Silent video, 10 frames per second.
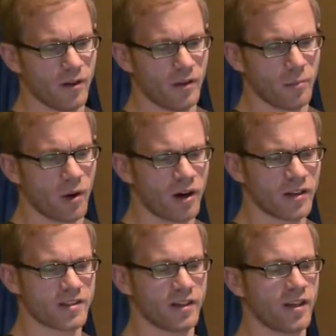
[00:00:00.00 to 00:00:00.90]
The
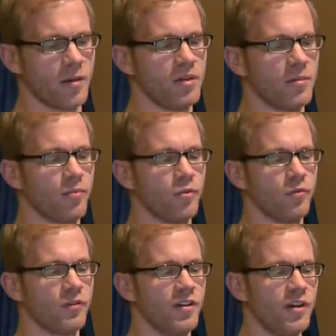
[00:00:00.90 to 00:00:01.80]
parts that can be
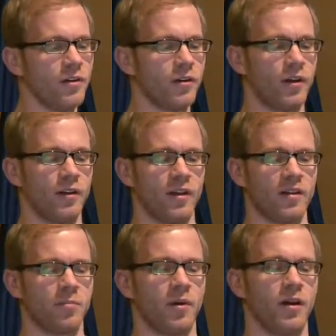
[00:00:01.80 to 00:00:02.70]
improved here at
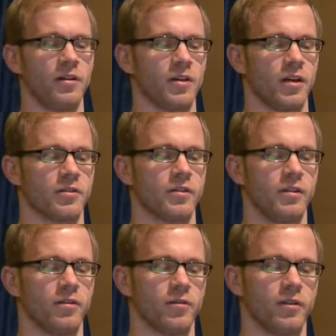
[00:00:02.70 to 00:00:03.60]
that page, actually,
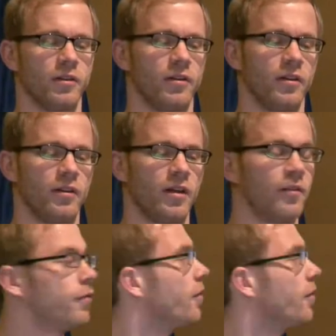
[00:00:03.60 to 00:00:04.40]
or at that, for